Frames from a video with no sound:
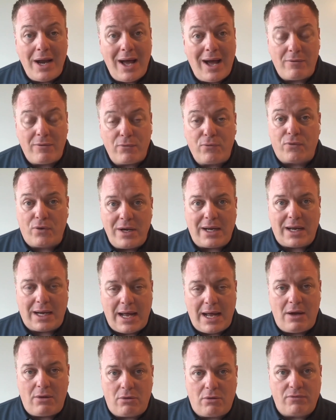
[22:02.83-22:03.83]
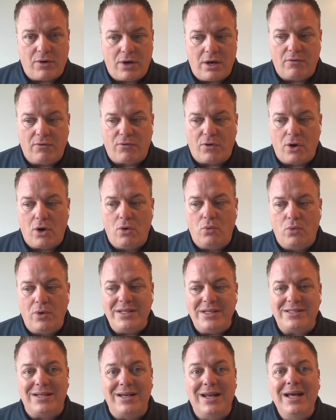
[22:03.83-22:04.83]
not freaking out over here for no
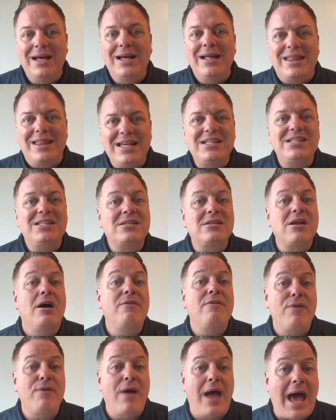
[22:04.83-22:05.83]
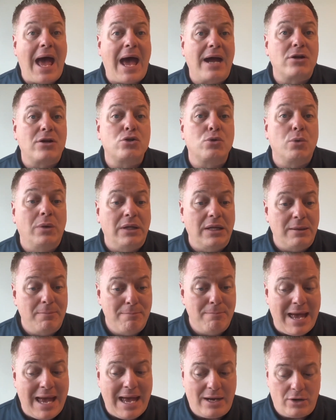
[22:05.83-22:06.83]
reason. This stuff actually
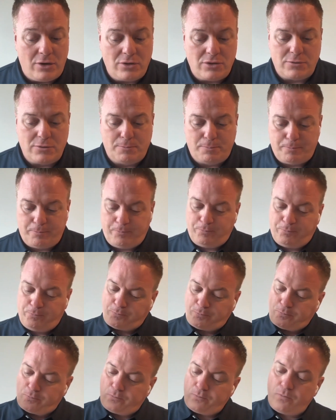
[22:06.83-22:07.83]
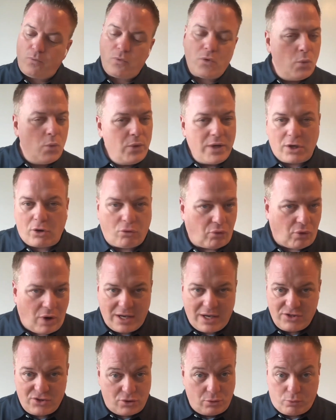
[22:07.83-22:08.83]
matters. We
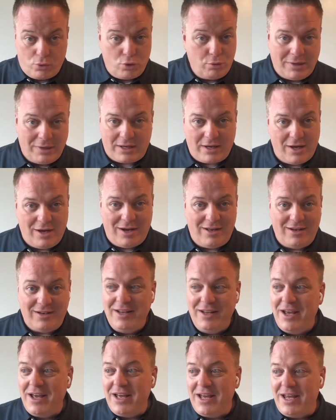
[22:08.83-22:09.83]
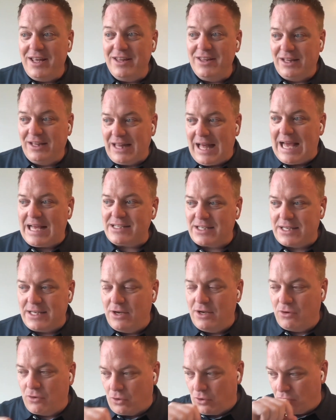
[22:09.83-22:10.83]
crossed a Rubicon in the last
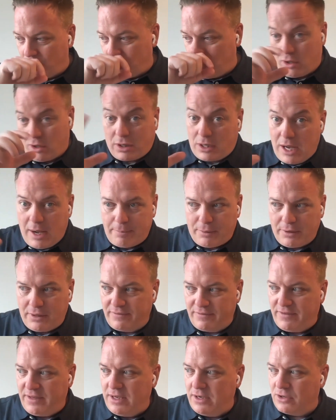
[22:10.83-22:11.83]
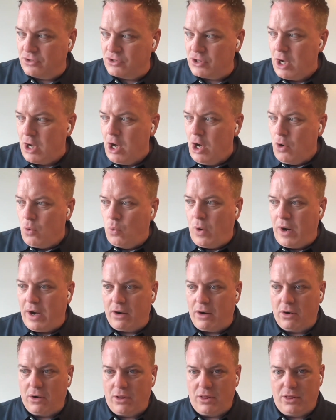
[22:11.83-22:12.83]
year or a couple of years
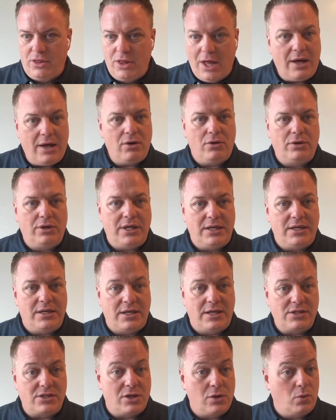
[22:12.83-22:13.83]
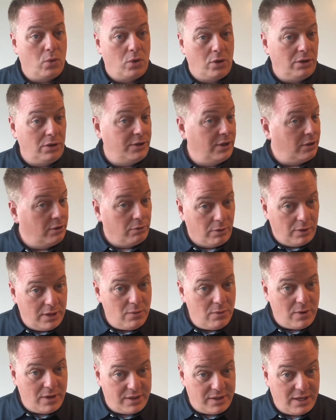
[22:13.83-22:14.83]
where not only does the world
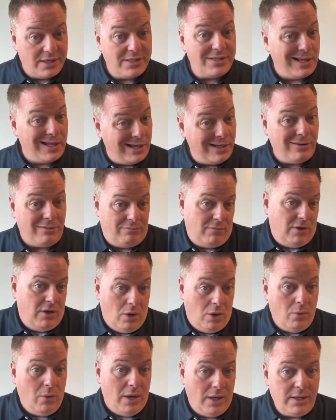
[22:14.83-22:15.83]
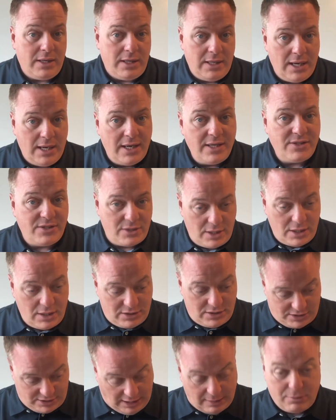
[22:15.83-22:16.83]
agree with us that, you know what, yes,
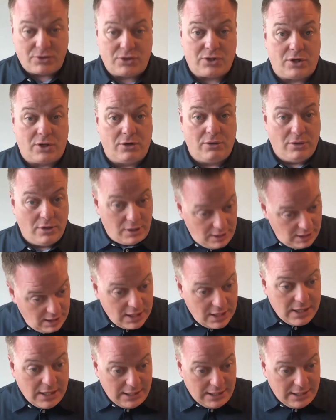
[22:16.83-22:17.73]
cybersecurity